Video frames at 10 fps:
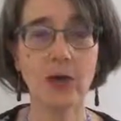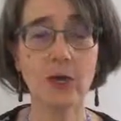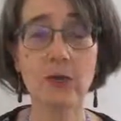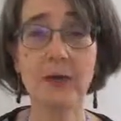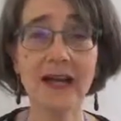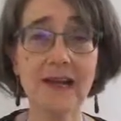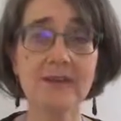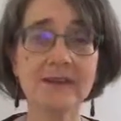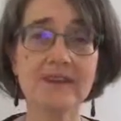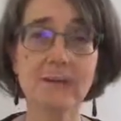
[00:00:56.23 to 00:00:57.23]
Or
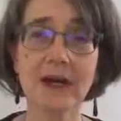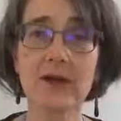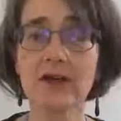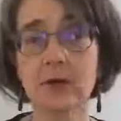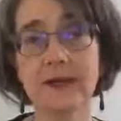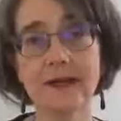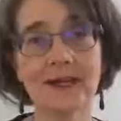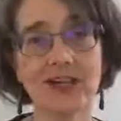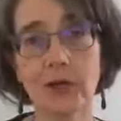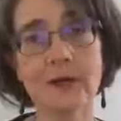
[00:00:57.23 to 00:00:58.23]
perhaps it's about
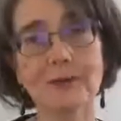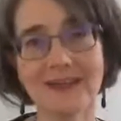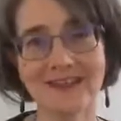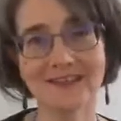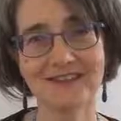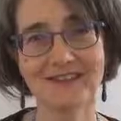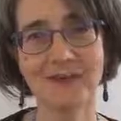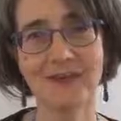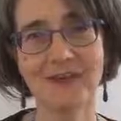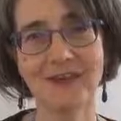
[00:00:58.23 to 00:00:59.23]
going places, and
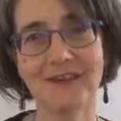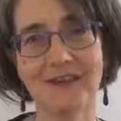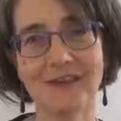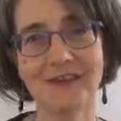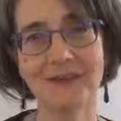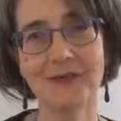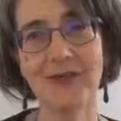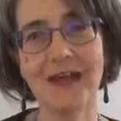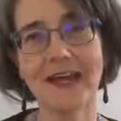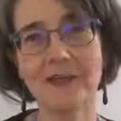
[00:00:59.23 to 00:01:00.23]
you're finding that you're
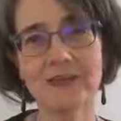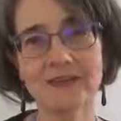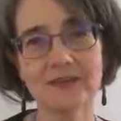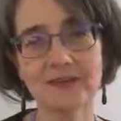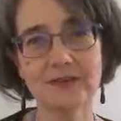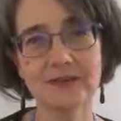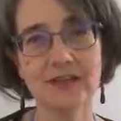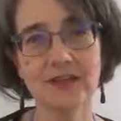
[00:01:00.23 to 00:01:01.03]
not able to